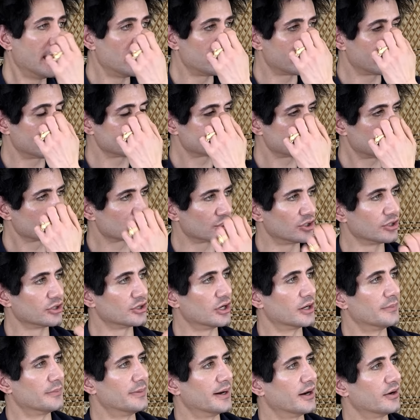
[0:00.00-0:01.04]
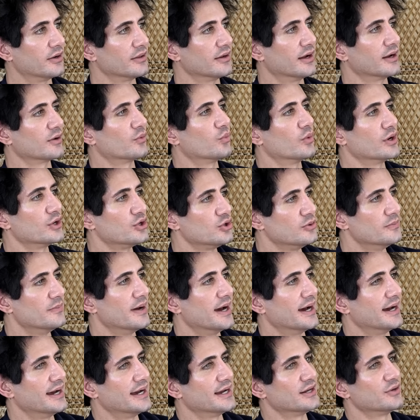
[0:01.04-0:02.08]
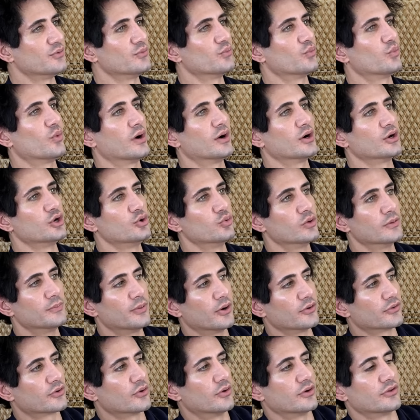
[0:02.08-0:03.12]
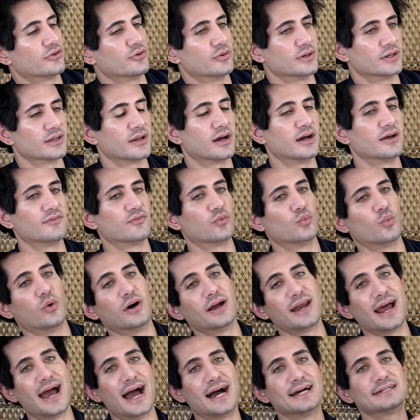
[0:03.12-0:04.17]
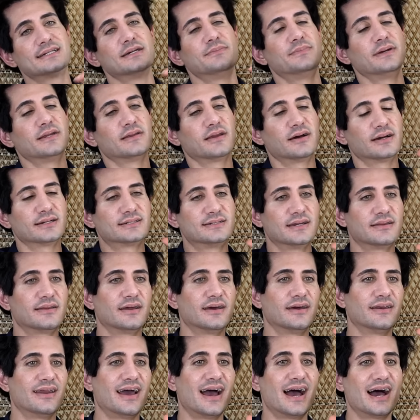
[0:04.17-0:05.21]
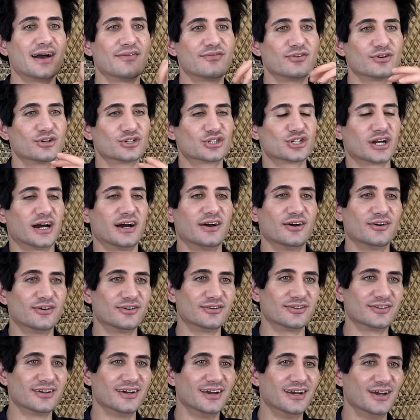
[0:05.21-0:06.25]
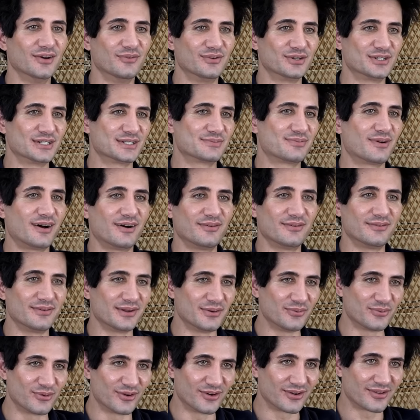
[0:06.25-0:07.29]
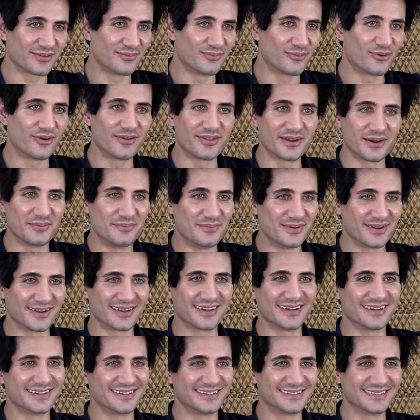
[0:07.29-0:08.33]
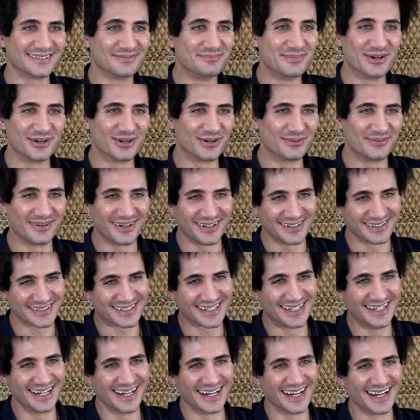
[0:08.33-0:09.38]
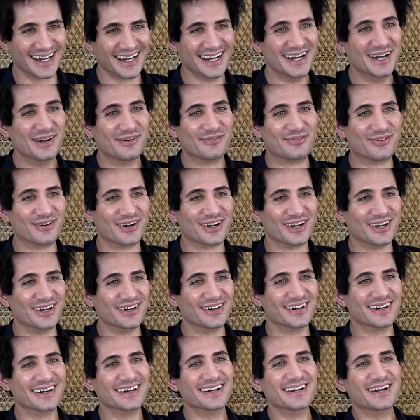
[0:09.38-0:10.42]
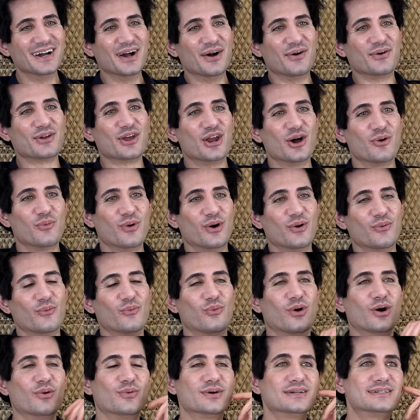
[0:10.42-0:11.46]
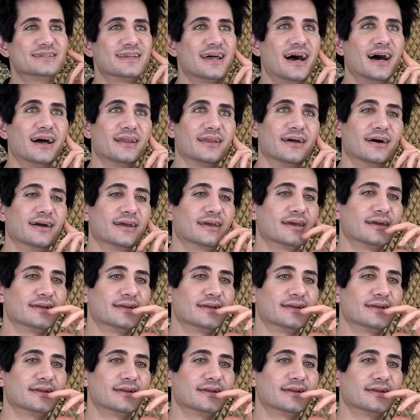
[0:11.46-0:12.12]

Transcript: You guys talked earlier about like when you met and what you were both going through in life. What has it been like to then have your child, which is probably worth more than 1 million mirror balls for you? Well, you know, what was that like?